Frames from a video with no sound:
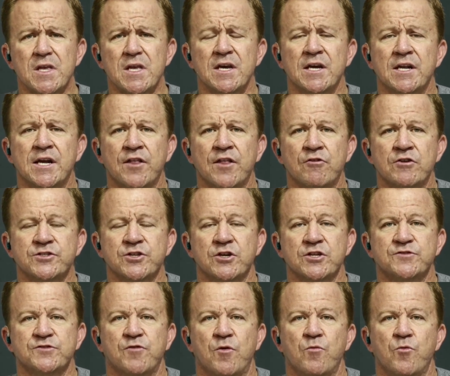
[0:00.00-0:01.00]
In other
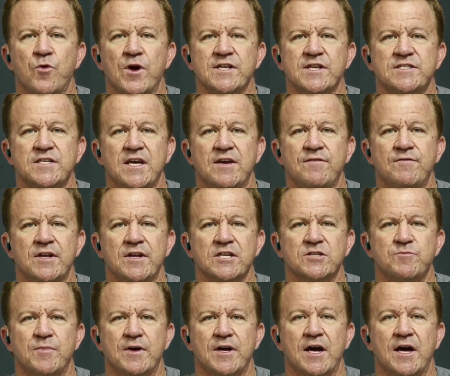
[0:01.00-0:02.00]
results from Wednesday evening's
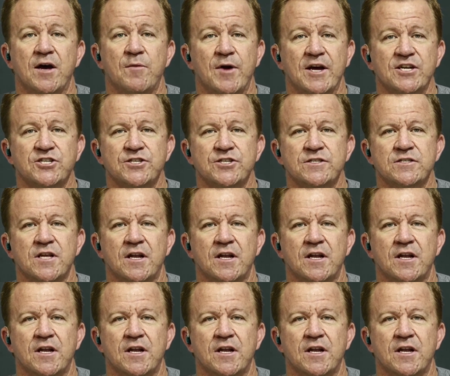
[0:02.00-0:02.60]
matches,